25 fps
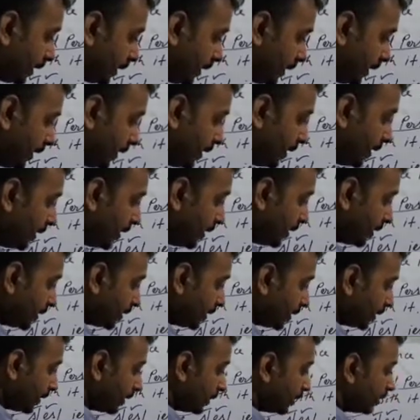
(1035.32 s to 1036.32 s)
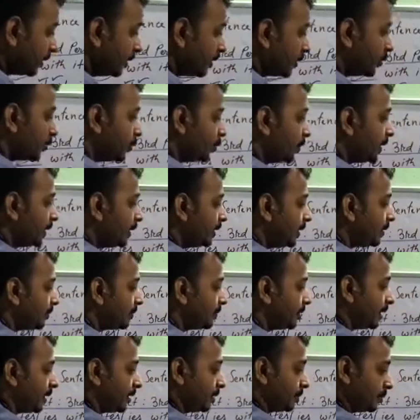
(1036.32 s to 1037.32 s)
he with the
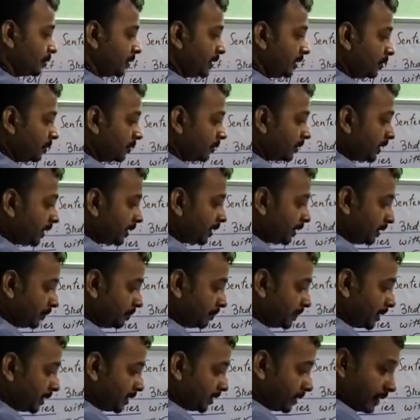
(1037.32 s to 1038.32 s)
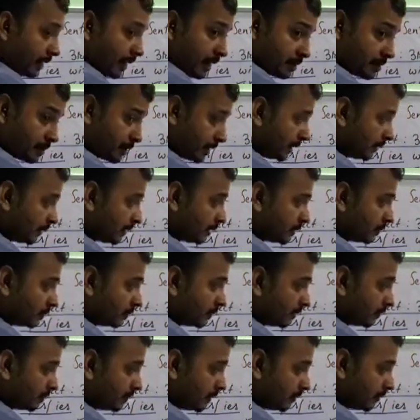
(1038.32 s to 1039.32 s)
verb, we know that if the last letter
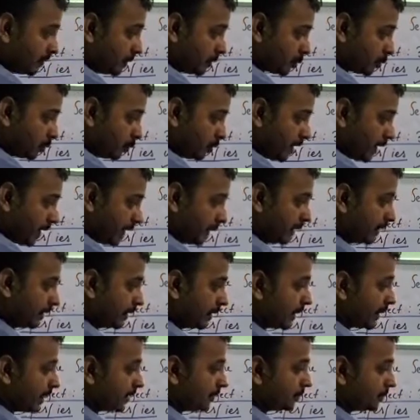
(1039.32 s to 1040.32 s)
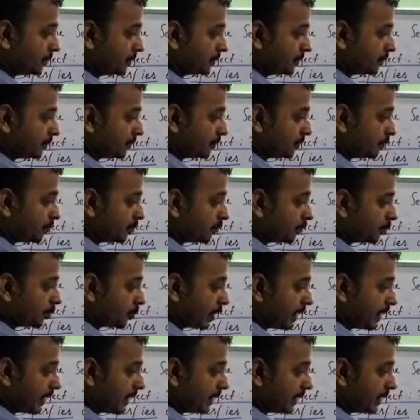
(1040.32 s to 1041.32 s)
of the verb is Y and before
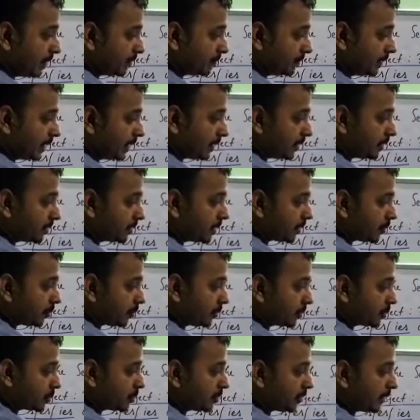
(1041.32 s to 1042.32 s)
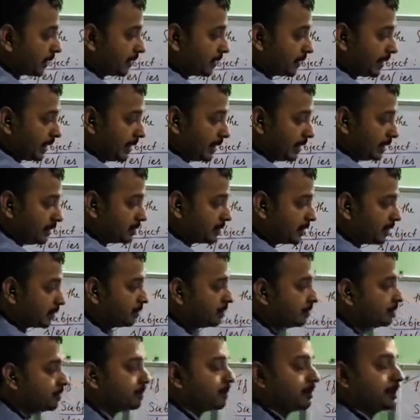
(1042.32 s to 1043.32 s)
Y if there is a consonant, L is a
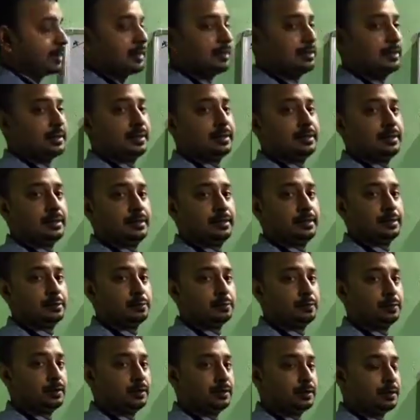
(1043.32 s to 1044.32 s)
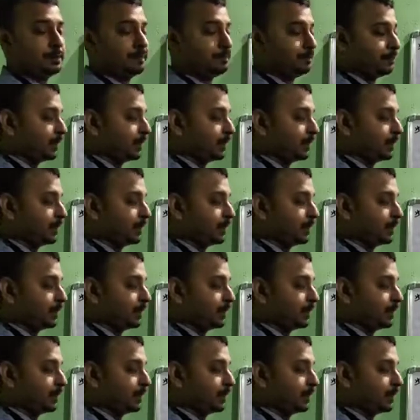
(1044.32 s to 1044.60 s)
consonant here in this word.